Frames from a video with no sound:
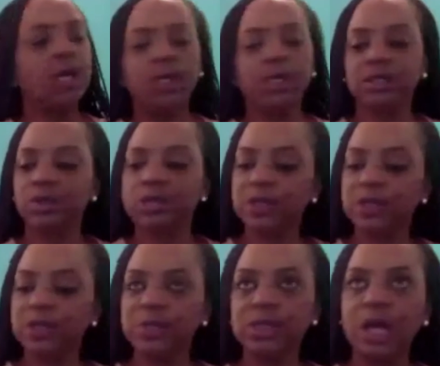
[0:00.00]
It's
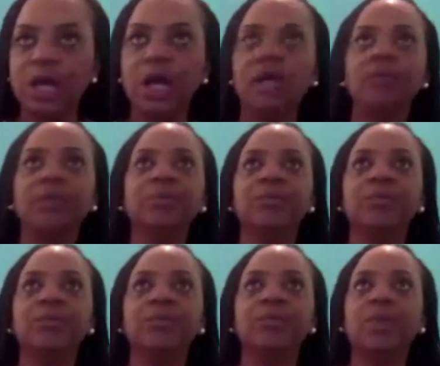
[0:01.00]
Christmas time.
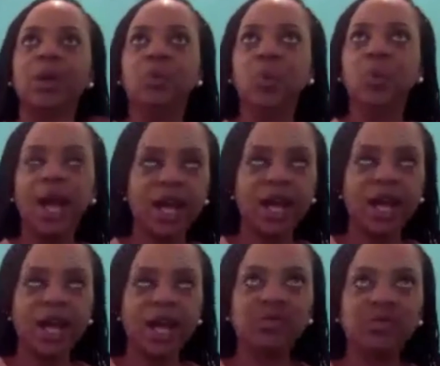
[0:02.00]
Right
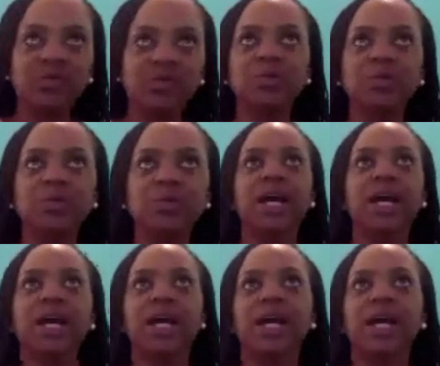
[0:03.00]
after Christmas,
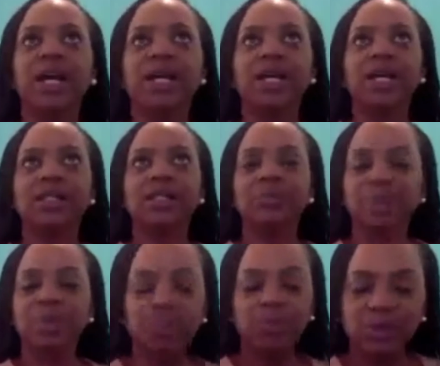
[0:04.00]

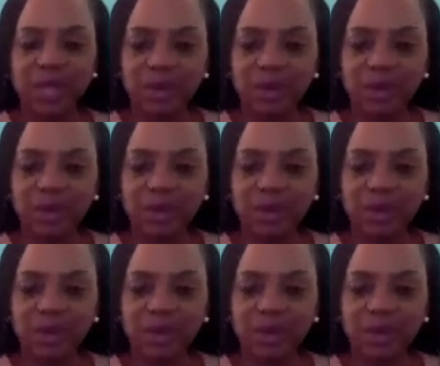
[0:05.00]
people